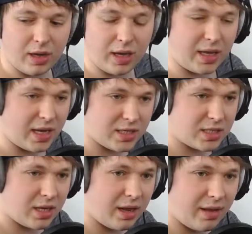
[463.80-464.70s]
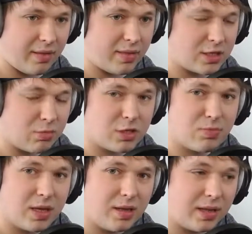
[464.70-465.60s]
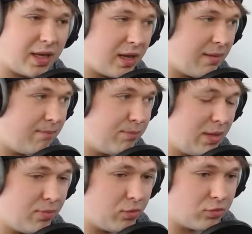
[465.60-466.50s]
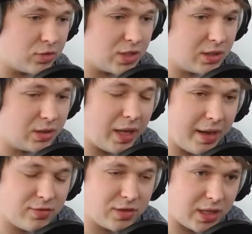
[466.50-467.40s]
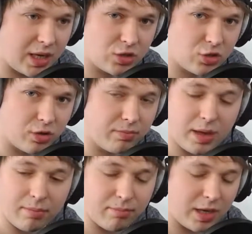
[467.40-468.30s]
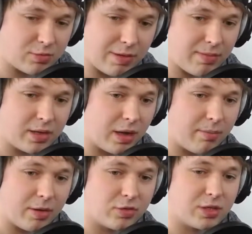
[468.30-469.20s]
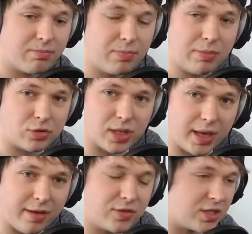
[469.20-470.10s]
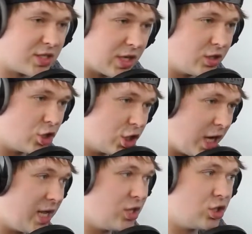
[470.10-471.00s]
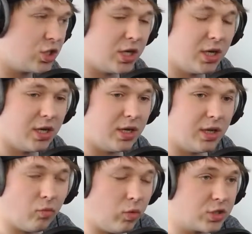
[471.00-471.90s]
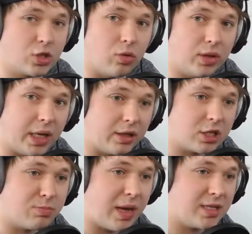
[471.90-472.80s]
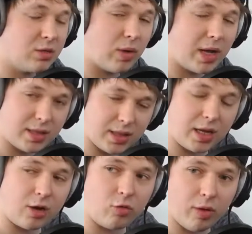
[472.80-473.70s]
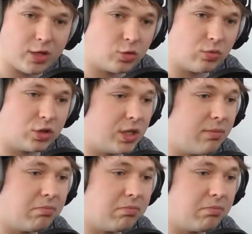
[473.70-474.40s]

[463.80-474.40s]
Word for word: I guess this must be like in people's lives, like a sort of, it's maybe about people's lives, a sudden change was totally unexpected rather than a gradual change.